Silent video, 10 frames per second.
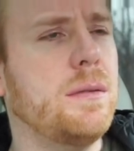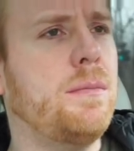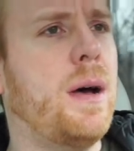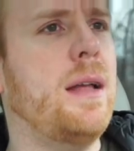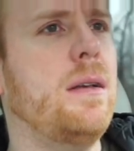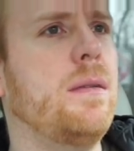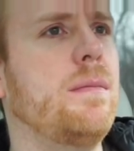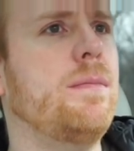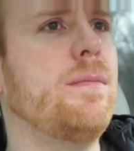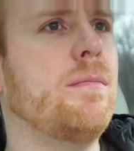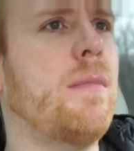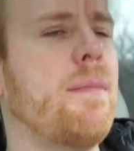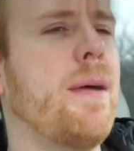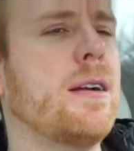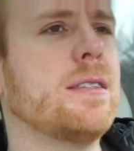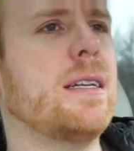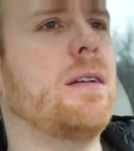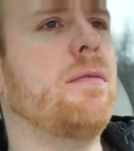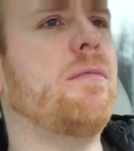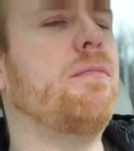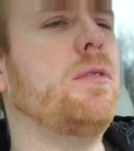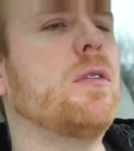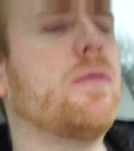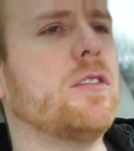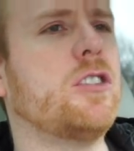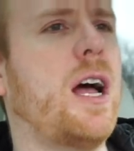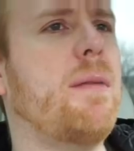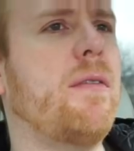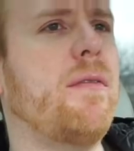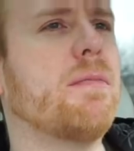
but my parents did a beautiful job of